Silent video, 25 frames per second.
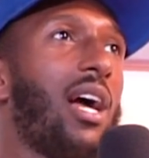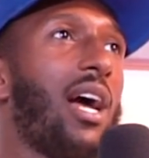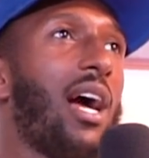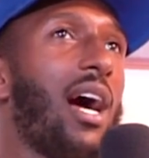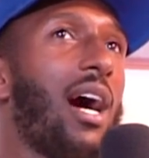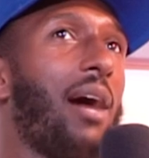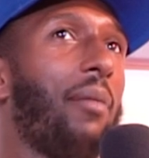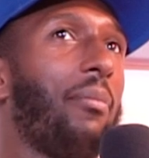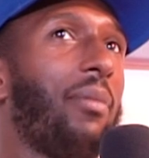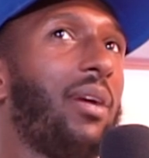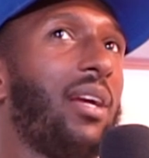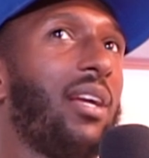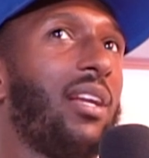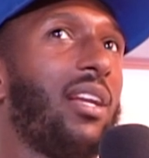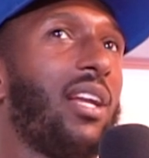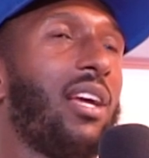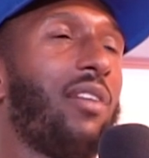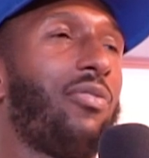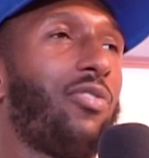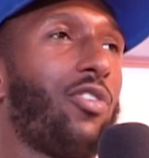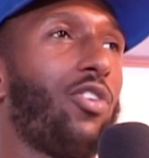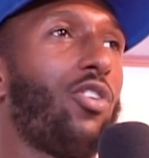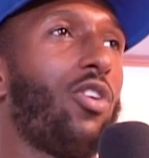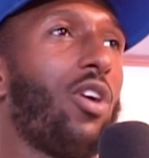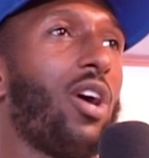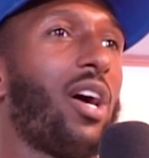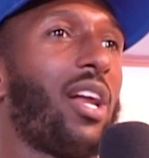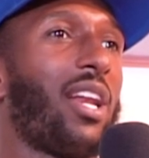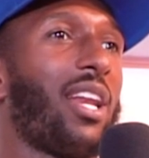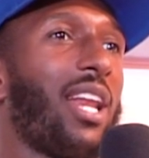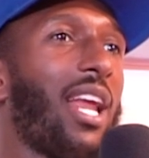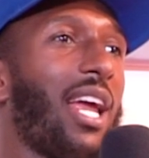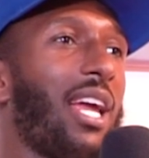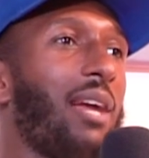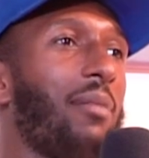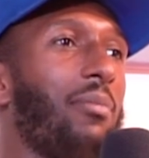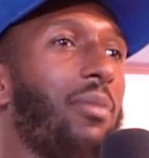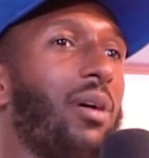I mean, if you got a
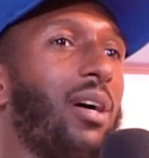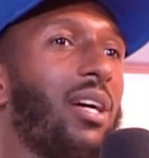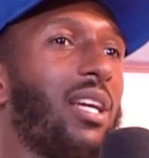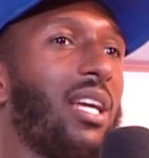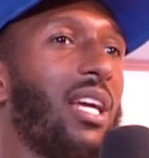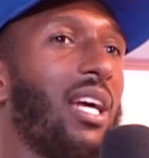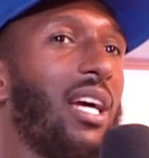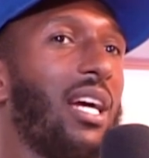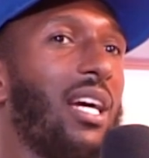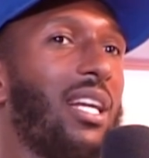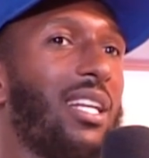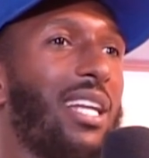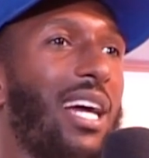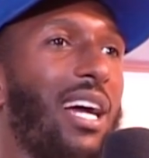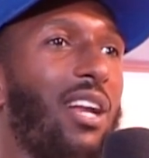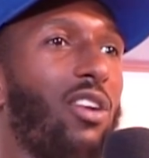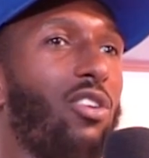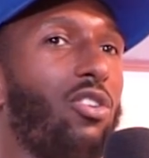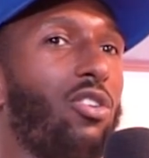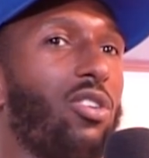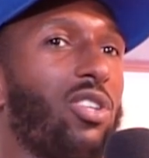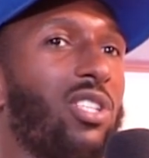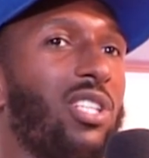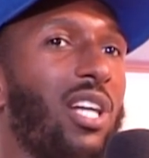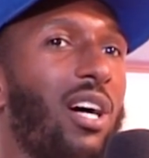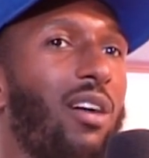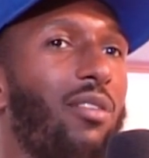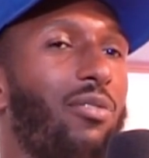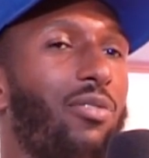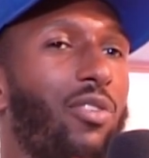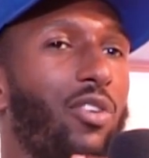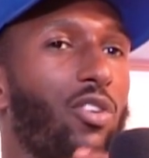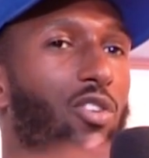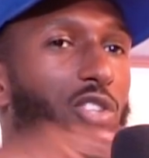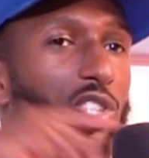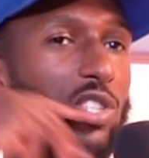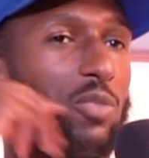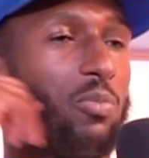neighbour, yeah, that looks out for
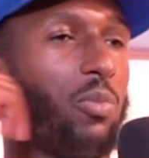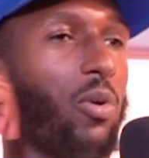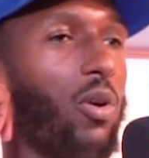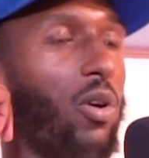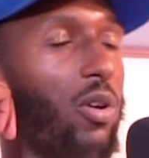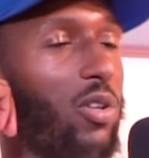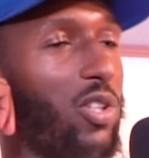your spot.